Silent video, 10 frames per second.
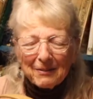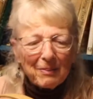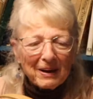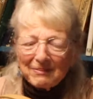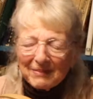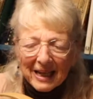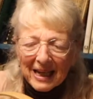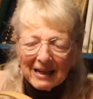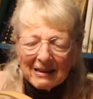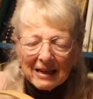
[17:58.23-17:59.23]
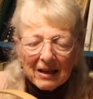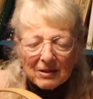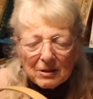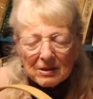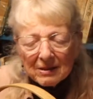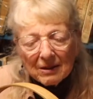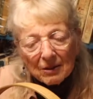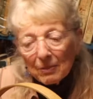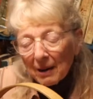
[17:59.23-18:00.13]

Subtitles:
But like anything else, you know,